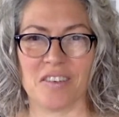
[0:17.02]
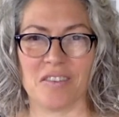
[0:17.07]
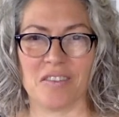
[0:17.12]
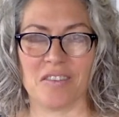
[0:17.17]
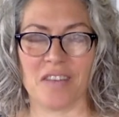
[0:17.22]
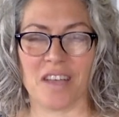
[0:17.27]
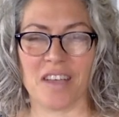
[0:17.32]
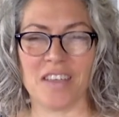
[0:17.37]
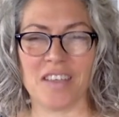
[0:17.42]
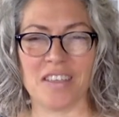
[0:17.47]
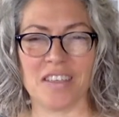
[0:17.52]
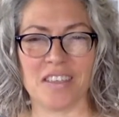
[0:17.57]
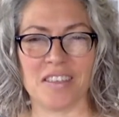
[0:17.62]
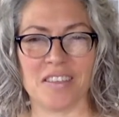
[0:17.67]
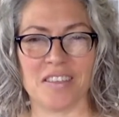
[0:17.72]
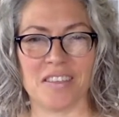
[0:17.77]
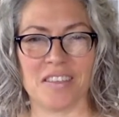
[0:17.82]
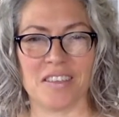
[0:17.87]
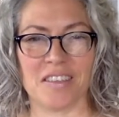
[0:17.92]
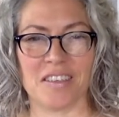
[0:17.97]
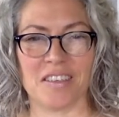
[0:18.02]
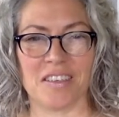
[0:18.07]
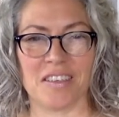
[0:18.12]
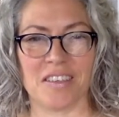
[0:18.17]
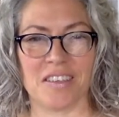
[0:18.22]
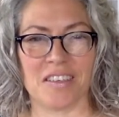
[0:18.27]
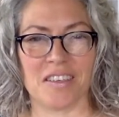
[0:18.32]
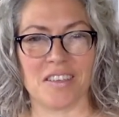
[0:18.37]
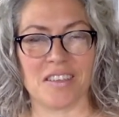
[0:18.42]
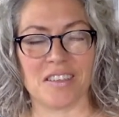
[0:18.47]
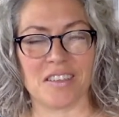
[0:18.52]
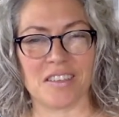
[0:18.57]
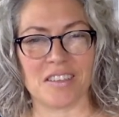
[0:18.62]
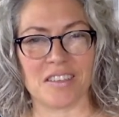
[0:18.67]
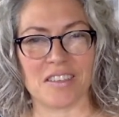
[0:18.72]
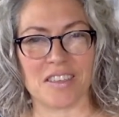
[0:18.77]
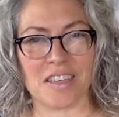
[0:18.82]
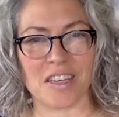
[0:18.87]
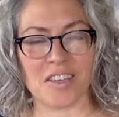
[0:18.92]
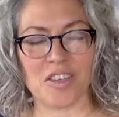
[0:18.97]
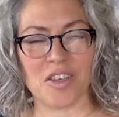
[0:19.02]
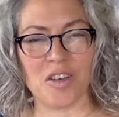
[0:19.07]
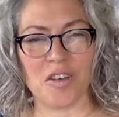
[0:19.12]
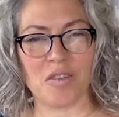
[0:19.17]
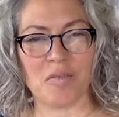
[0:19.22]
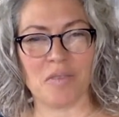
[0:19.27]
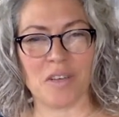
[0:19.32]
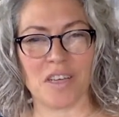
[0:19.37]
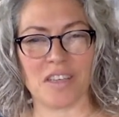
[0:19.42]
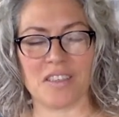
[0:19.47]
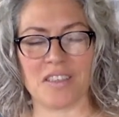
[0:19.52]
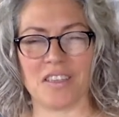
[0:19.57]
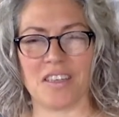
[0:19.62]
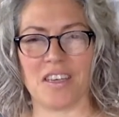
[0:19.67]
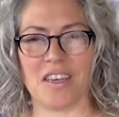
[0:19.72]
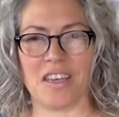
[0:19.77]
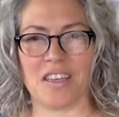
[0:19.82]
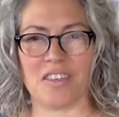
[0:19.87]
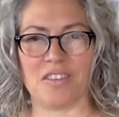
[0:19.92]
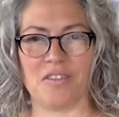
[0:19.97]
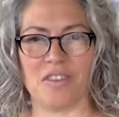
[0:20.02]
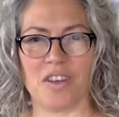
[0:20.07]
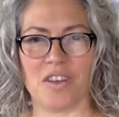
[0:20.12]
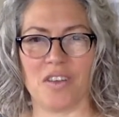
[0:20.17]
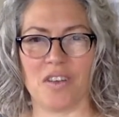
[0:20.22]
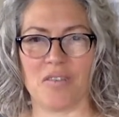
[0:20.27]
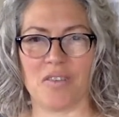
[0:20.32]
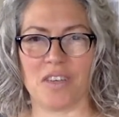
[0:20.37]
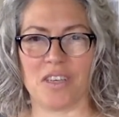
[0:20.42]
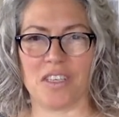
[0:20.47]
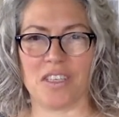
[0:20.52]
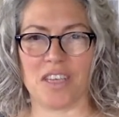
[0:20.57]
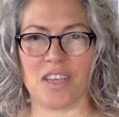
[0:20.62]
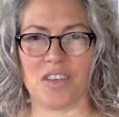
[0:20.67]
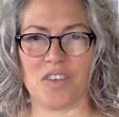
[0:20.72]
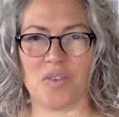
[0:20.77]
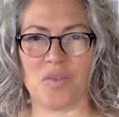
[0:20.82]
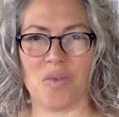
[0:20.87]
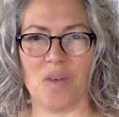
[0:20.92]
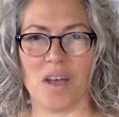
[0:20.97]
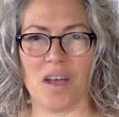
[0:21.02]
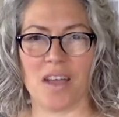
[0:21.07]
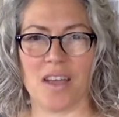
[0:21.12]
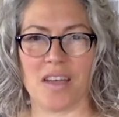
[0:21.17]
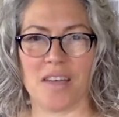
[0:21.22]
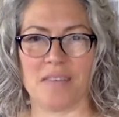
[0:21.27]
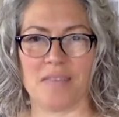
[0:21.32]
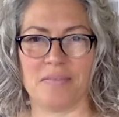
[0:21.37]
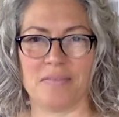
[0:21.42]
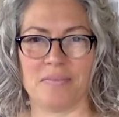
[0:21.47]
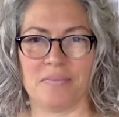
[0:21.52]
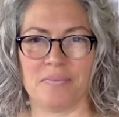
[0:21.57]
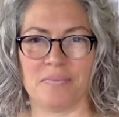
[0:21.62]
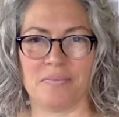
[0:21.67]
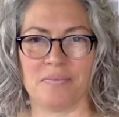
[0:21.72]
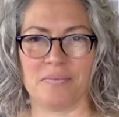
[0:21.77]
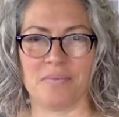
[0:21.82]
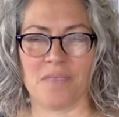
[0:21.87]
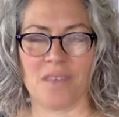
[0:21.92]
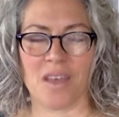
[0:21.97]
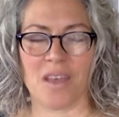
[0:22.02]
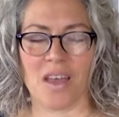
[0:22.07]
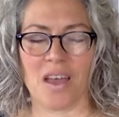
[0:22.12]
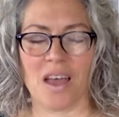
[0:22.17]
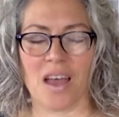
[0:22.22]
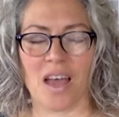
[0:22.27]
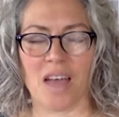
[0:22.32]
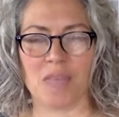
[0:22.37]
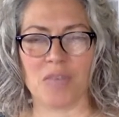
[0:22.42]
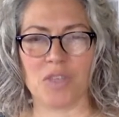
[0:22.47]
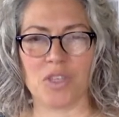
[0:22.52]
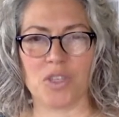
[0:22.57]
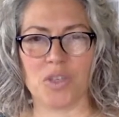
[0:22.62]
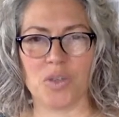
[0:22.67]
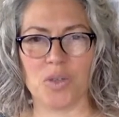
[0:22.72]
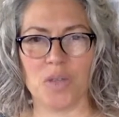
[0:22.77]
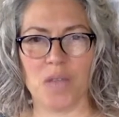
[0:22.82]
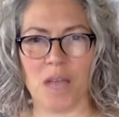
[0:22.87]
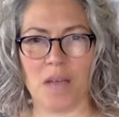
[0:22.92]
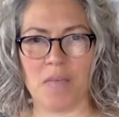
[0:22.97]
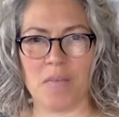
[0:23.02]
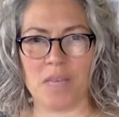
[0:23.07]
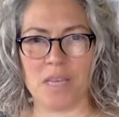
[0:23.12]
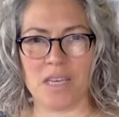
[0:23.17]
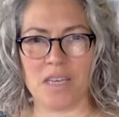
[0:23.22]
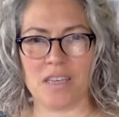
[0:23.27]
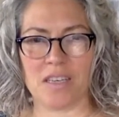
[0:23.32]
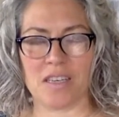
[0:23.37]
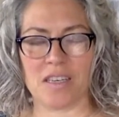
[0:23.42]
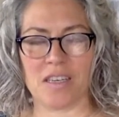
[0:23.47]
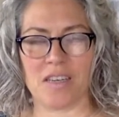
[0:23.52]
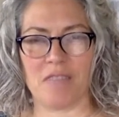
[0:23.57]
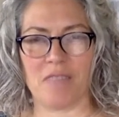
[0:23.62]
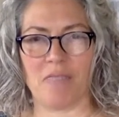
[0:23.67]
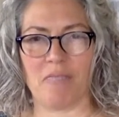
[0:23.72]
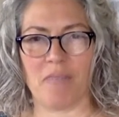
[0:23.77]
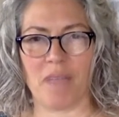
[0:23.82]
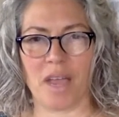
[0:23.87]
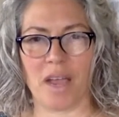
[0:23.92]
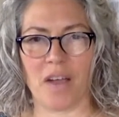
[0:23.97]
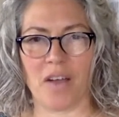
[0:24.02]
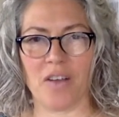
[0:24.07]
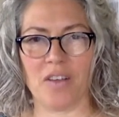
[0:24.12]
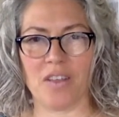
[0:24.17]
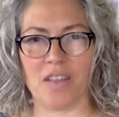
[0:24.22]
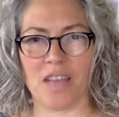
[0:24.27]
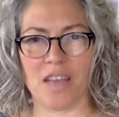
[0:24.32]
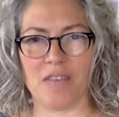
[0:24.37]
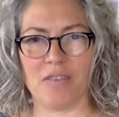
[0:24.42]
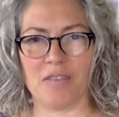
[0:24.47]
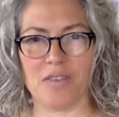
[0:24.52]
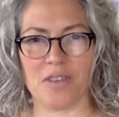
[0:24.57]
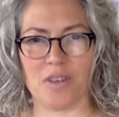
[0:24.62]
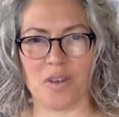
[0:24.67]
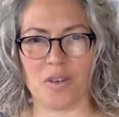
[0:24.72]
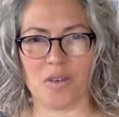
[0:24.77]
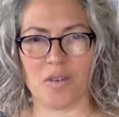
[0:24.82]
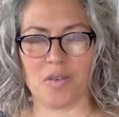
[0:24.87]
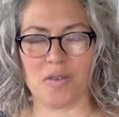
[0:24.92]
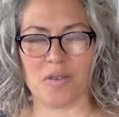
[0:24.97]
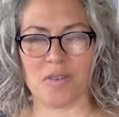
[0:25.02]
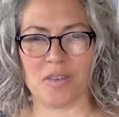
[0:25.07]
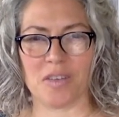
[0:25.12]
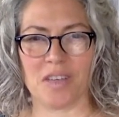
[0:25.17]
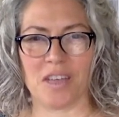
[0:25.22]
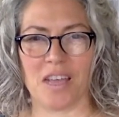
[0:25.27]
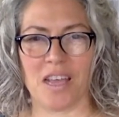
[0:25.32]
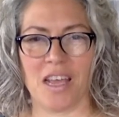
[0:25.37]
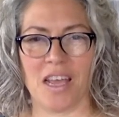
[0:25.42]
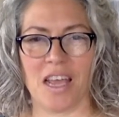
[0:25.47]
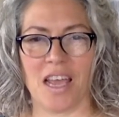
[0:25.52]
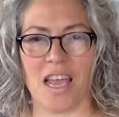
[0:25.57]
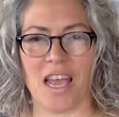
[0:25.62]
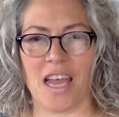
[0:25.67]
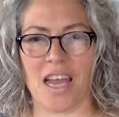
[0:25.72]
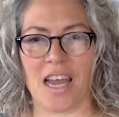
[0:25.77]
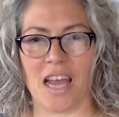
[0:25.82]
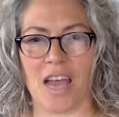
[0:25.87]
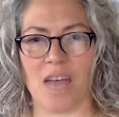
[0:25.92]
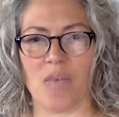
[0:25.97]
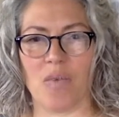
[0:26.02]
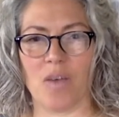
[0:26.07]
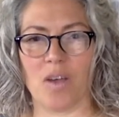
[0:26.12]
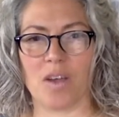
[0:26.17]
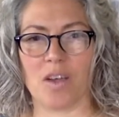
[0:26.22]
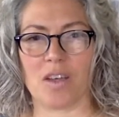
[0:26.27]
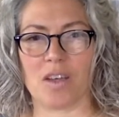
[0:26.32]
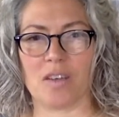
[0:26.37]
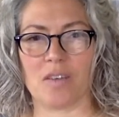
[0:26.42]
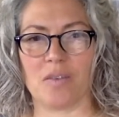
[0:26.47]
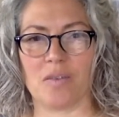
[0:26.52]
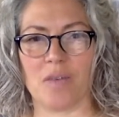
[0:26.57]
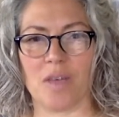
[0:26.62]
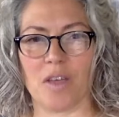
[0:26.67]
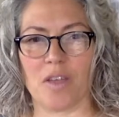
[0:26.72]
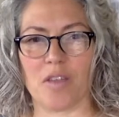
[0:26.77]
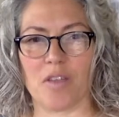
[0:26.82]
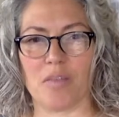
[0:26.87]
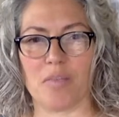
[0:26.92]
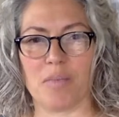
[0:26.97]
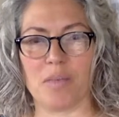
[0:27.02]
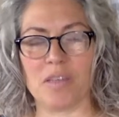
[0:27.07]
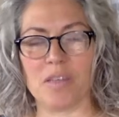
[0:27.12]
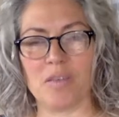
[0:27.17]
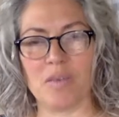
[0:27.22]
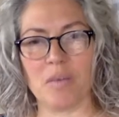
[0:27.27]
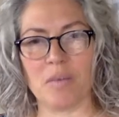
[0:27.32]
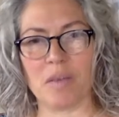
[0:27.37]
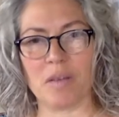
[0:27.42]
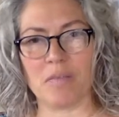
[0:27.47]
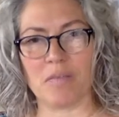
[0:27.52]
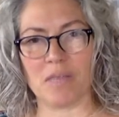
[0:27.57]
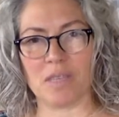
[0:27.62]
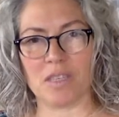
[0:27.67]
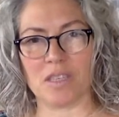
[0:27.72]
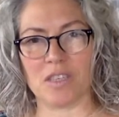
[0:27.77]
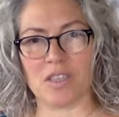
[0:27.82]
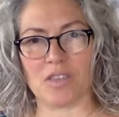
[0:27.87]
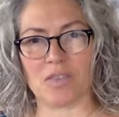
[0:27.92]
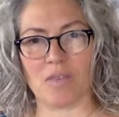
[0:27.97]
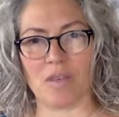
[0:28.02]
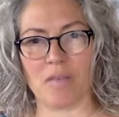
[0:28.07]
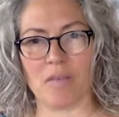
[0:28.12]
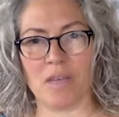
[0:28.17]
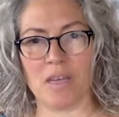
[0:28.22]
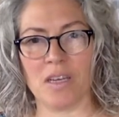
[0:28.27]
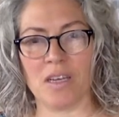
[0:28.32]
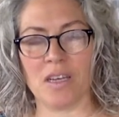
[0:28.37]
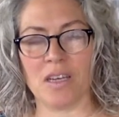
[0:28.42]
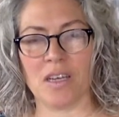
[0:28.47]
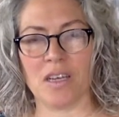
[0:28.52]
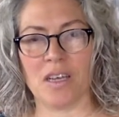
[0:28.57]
Right? Stay tuned, because in today's video, I'm going to tell you why. I'm Shula Meet, Bear Lev Tov, and I work with busy women and business women